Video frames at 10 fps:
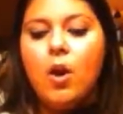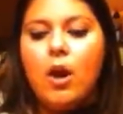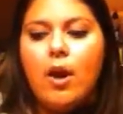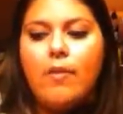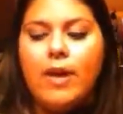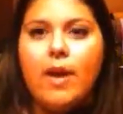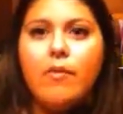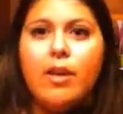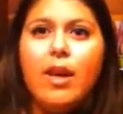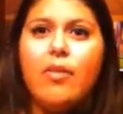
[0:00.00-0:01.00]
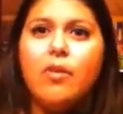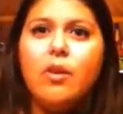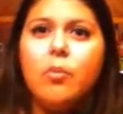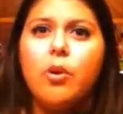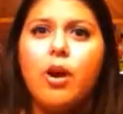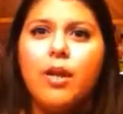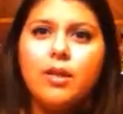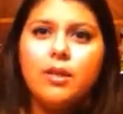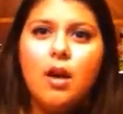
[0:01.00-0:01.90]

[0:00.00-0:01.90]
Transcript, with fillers: and they have like other little products.